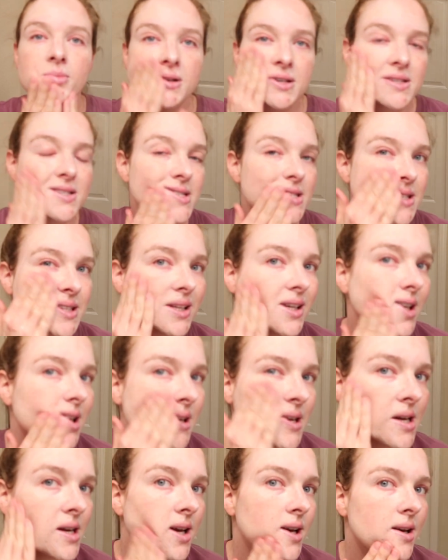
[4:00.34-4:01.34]
able to
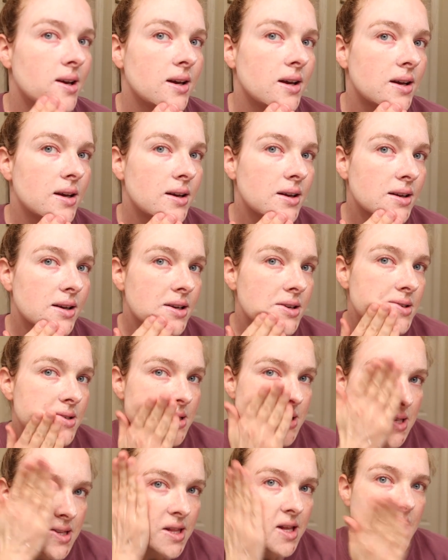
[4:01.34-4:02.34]
see. Can you
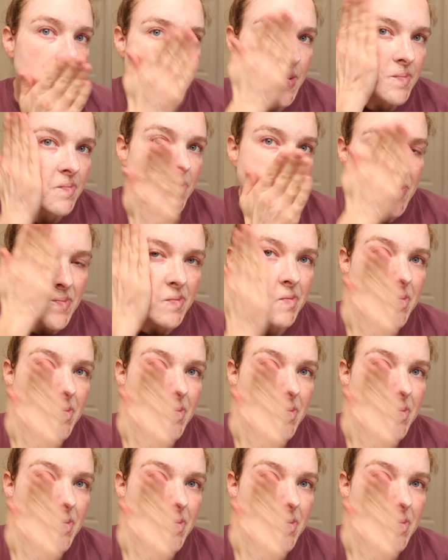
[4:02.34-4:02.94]
see that?